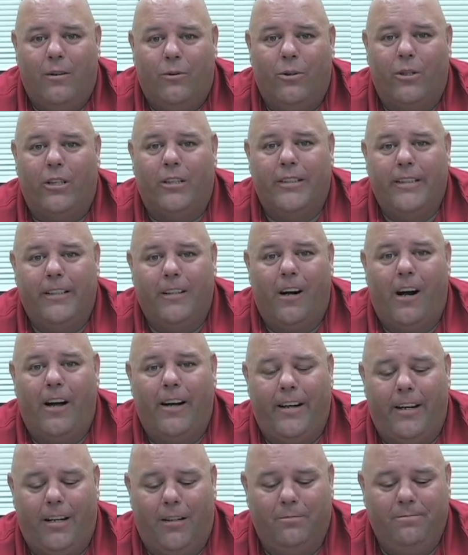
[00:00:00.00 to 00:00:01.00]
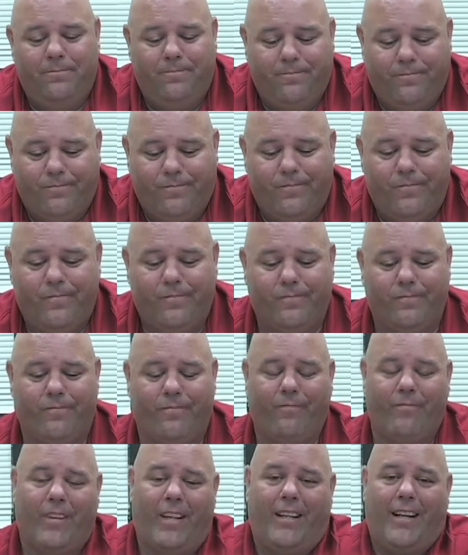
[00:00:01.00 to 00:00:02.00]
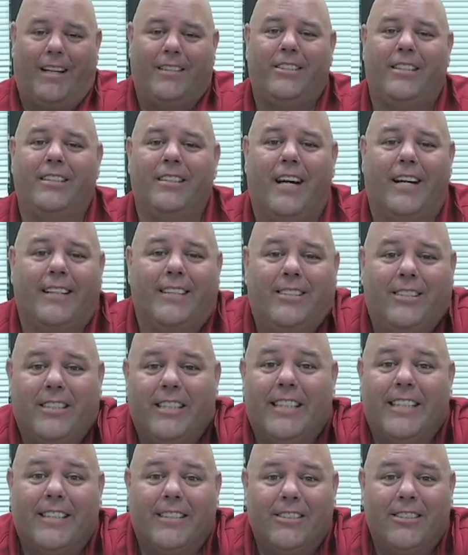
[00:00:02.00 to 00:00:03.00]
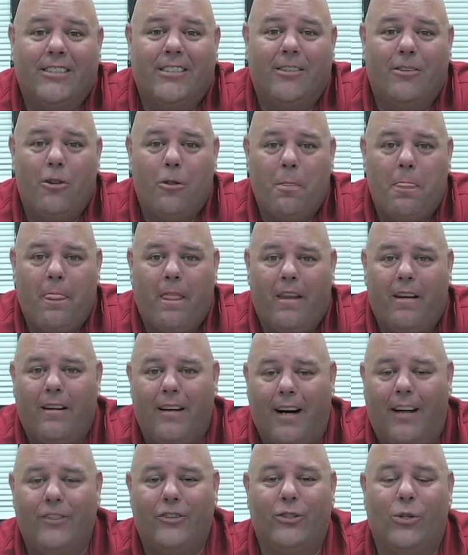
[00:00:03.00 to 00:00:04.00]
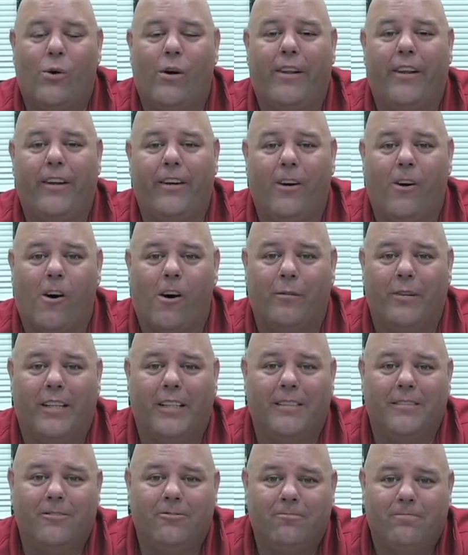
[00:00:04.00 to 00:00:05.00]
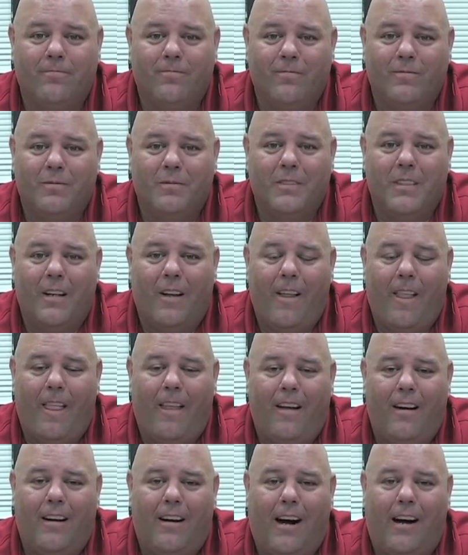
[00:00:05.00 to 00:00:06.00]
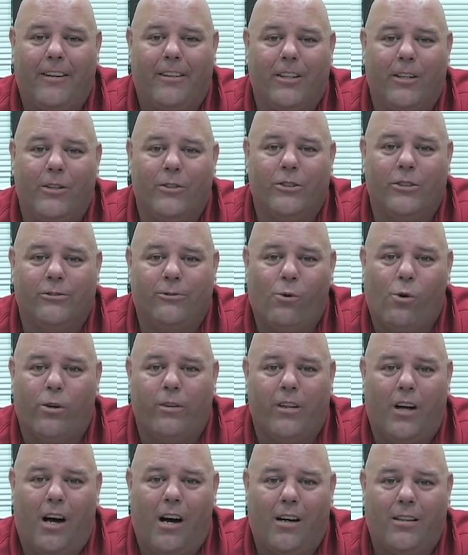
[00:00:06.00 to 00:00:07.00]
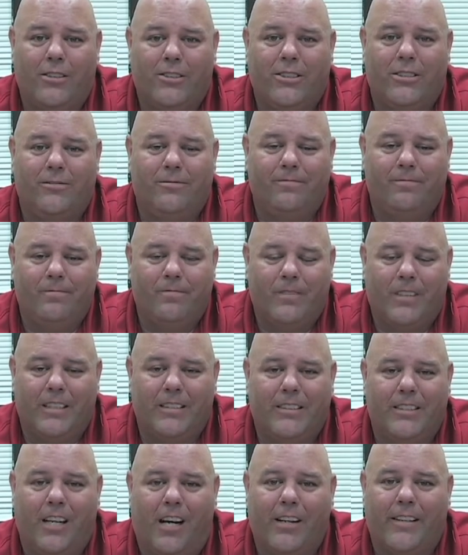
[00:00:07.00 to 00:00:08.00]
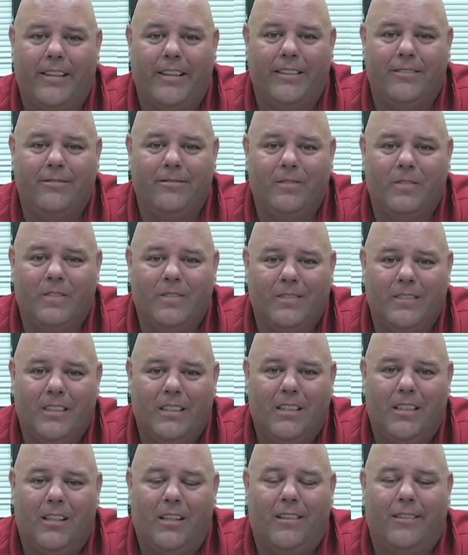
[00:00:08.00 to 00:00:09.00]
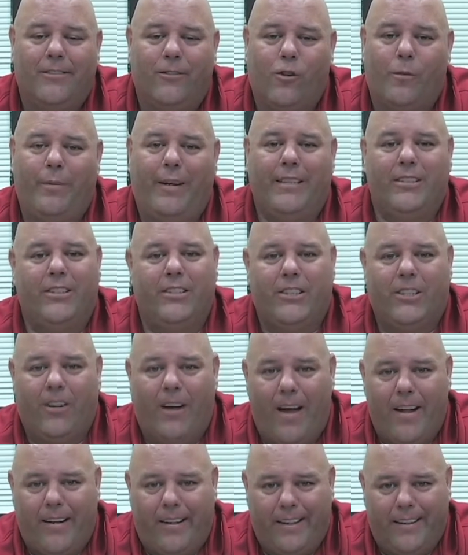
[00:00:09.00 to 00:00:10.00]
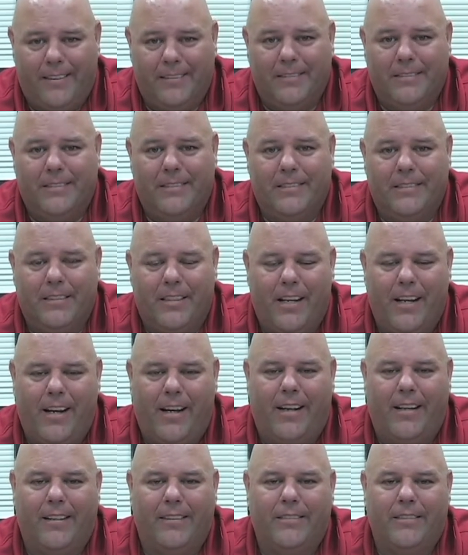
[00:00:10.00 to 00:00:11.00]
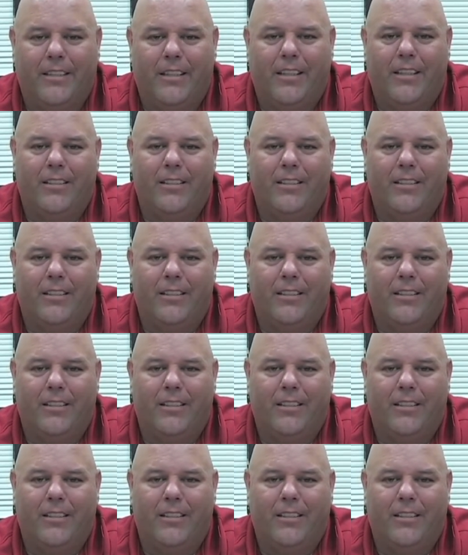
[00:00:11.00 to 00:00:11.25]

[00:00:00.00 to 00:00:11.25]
Well, here I am, in 1996, I joined the Army. I go to Fort Knox, Kentucky, for basic training, and